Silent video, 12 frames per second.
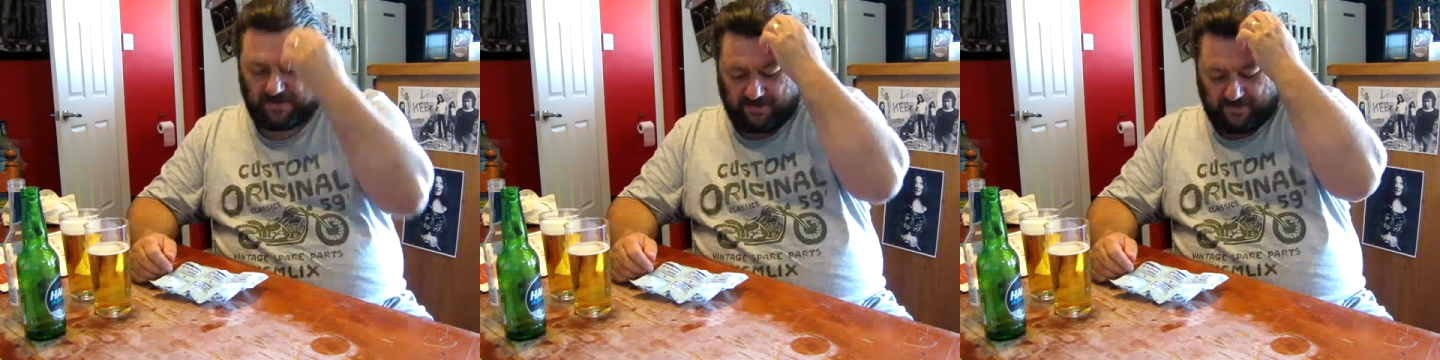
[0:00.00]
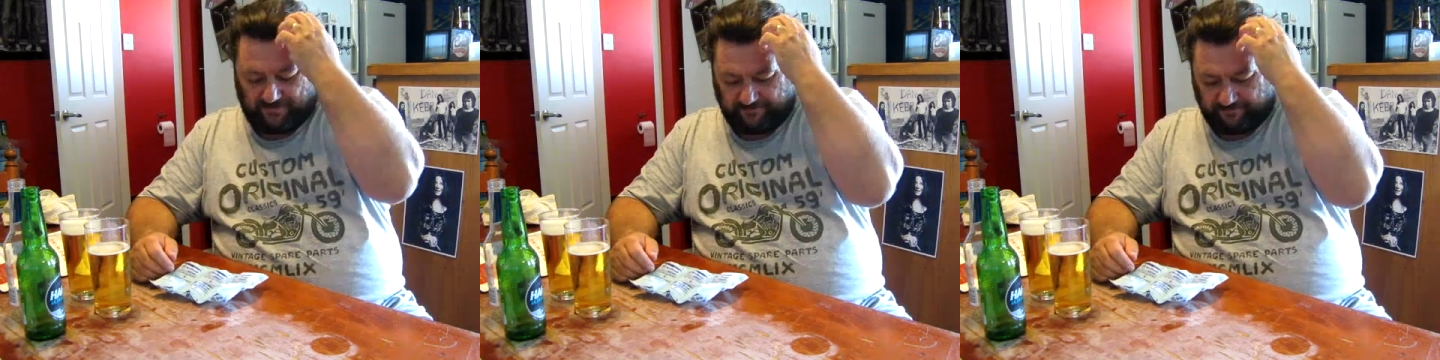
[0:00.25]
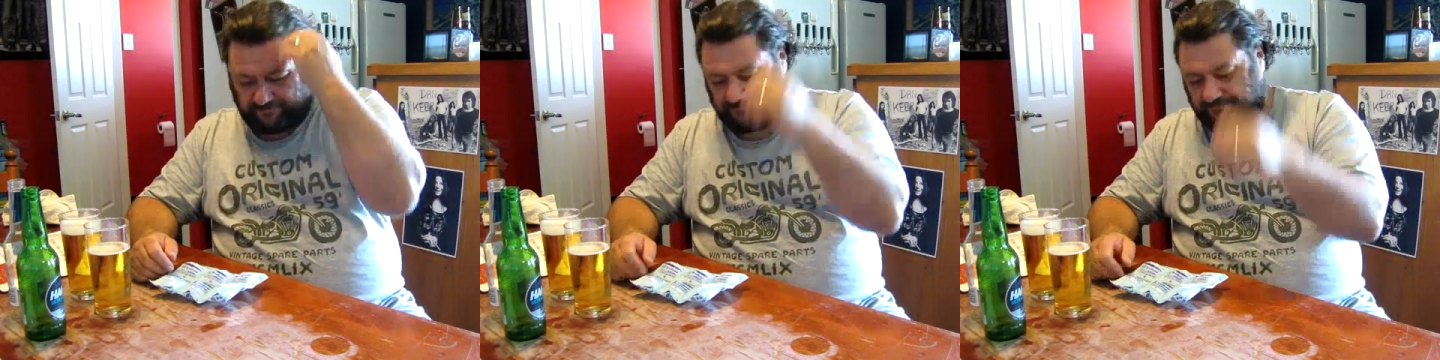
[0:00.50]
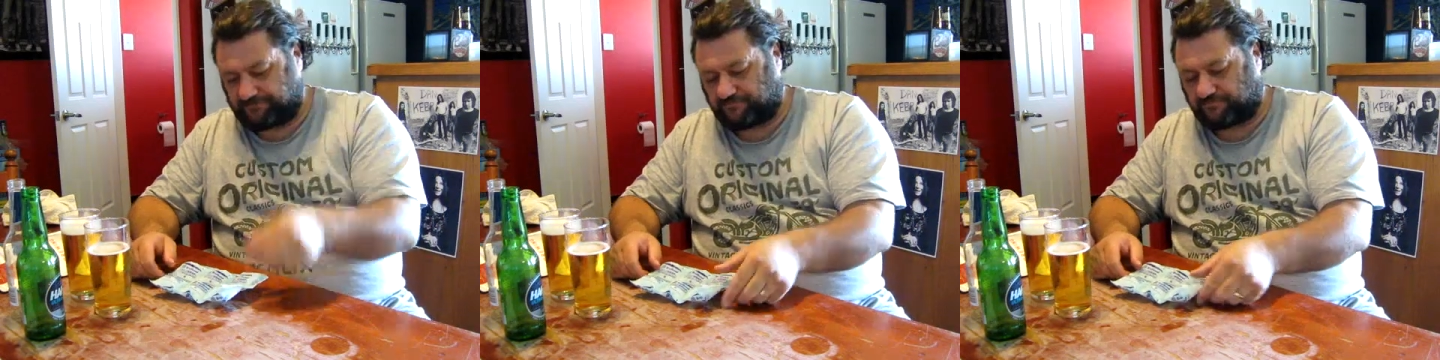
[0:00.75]
Um,
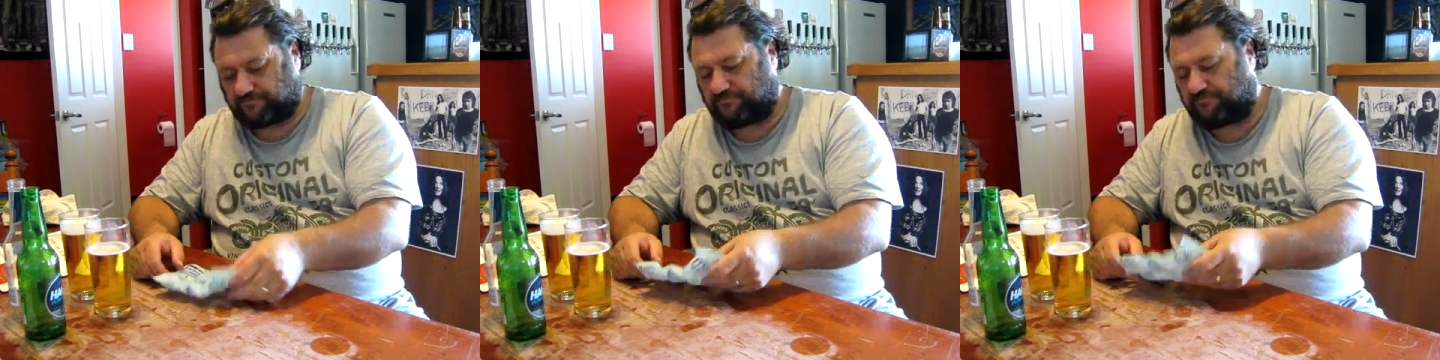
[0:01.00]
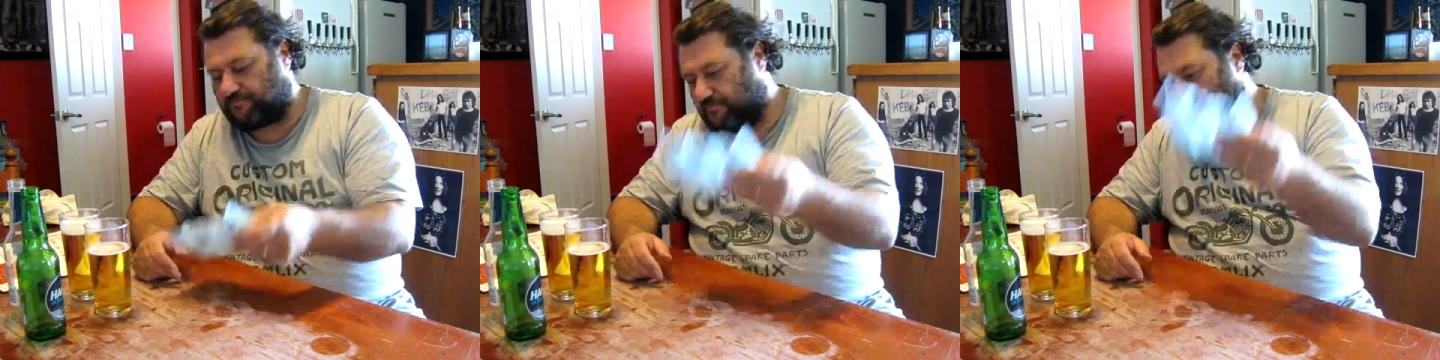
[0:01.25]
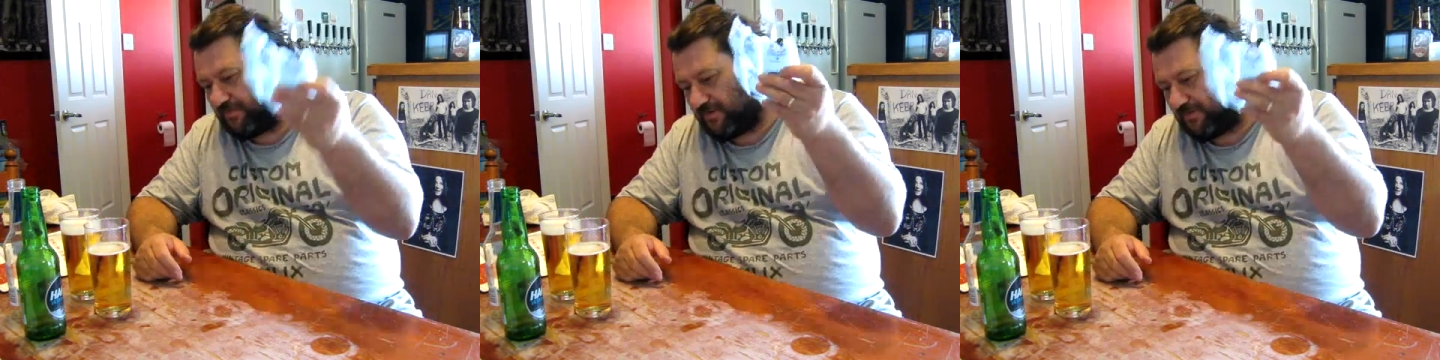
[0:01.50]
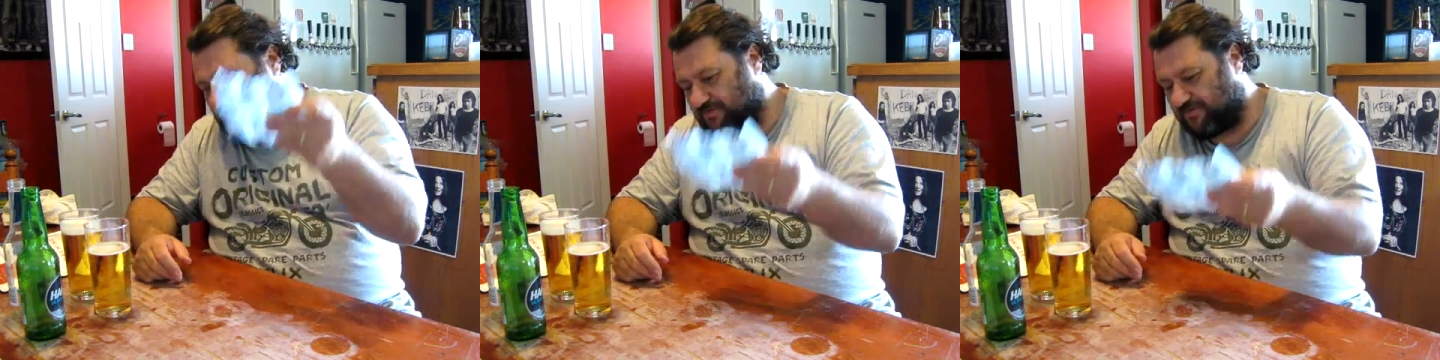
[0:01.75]
I'll
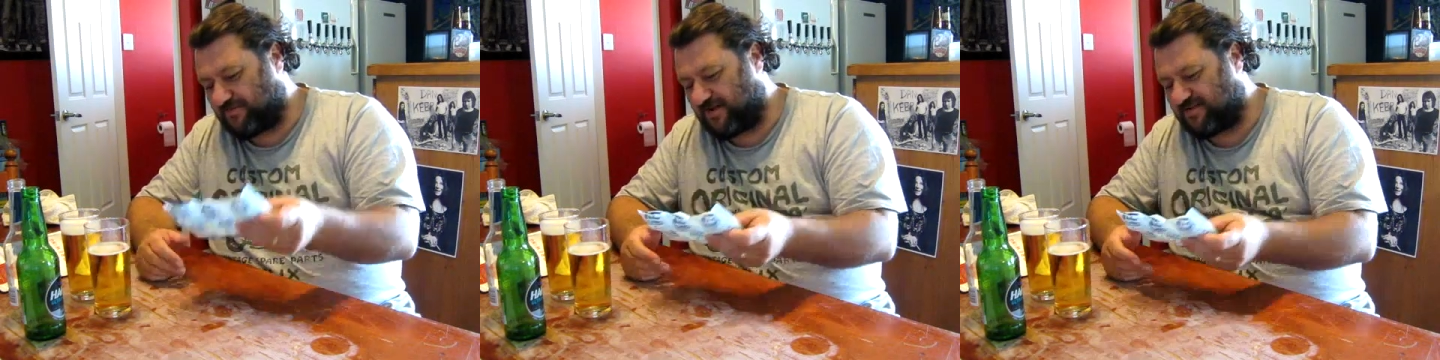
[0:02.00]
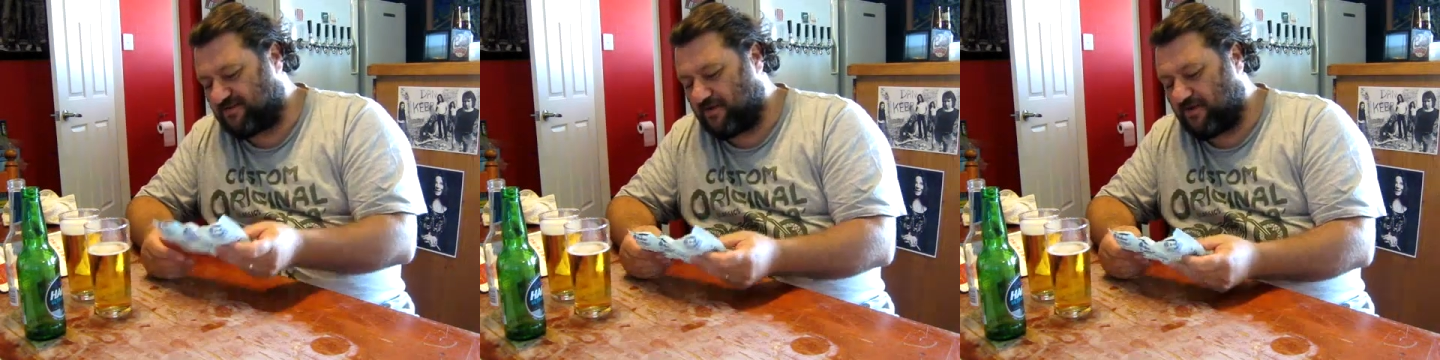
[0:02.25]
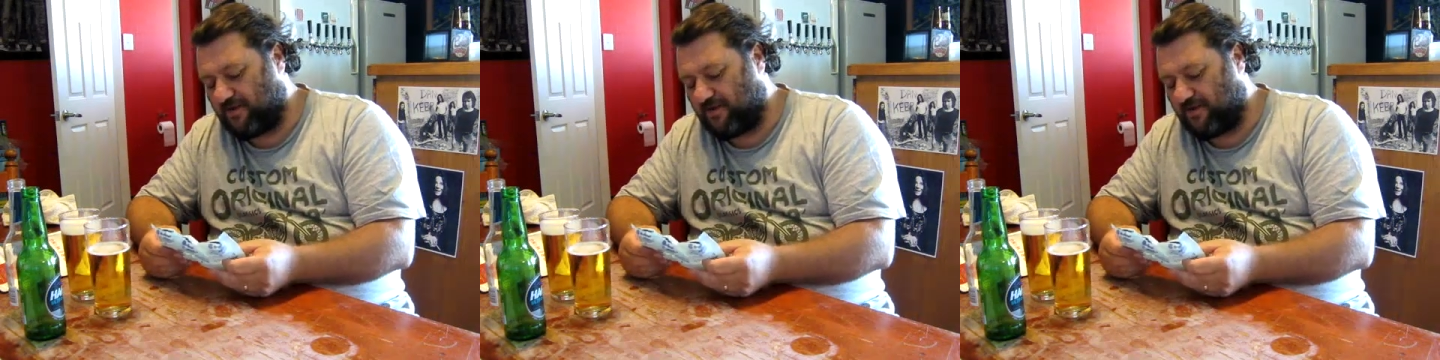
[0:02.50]
give me two packs.